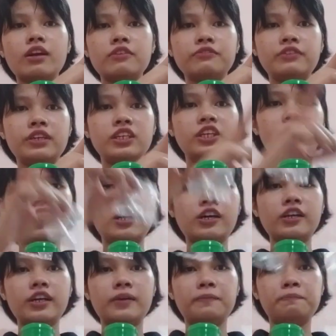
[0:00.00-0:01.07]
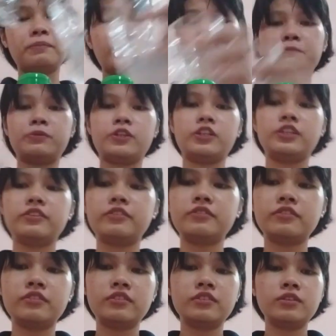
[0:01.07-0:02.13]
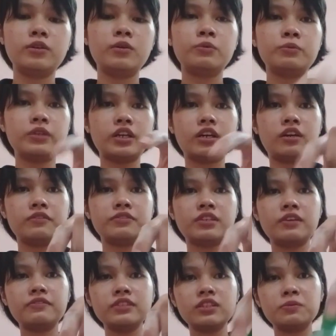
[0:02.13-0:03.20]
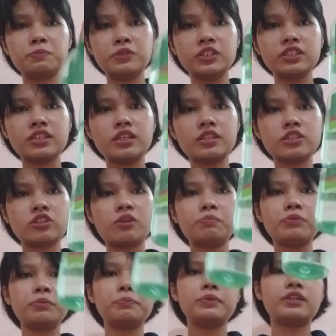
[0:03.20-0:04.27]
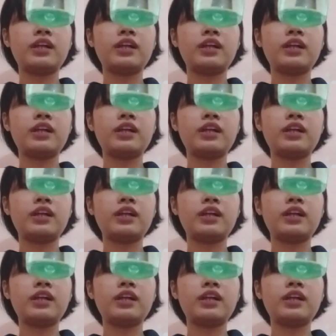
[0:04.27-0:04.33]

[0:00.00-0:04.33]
vinegar and pepper. We have 70% isopropyl